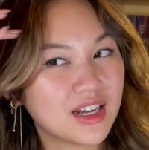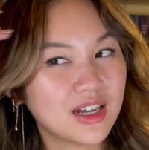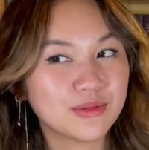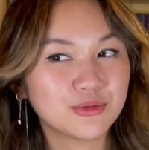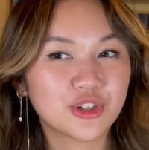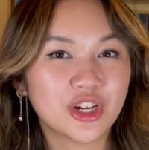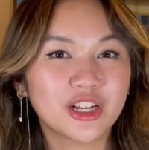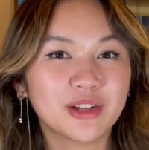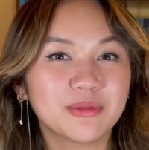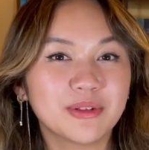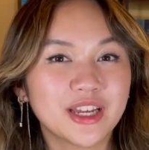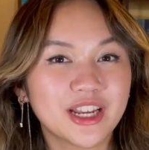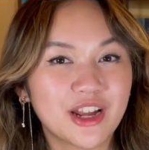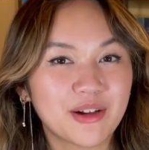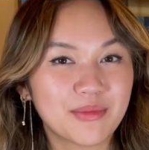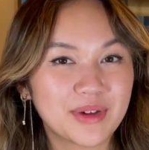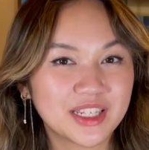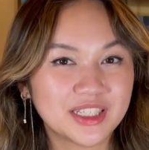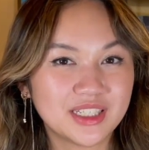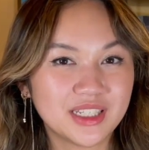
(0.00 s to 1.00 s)
I'm trying to plan
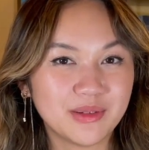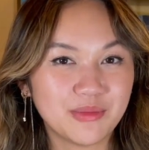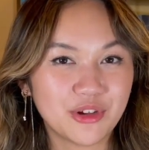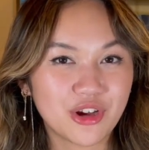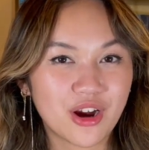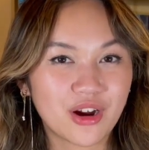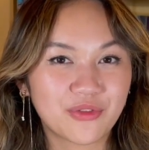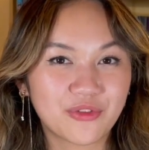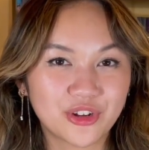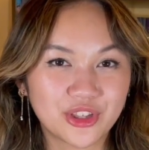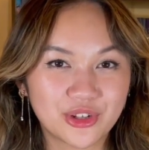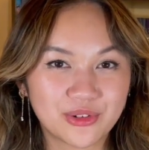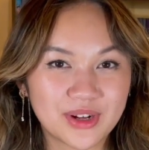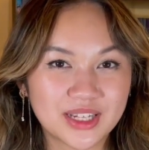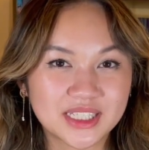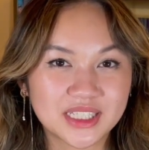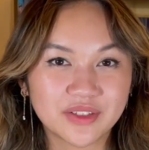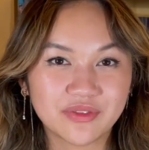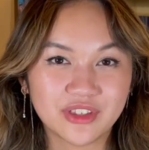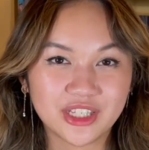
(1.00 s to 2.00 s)
out my TBR for the
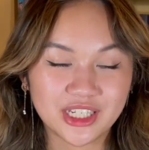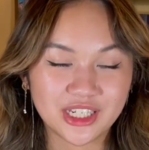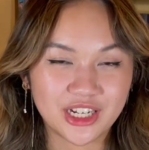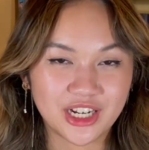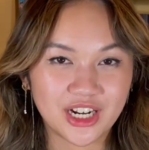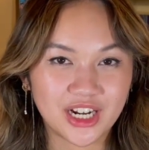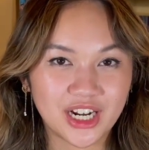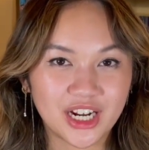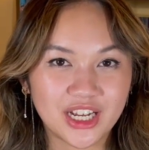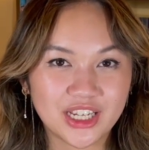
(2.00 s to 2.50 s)
rest of the year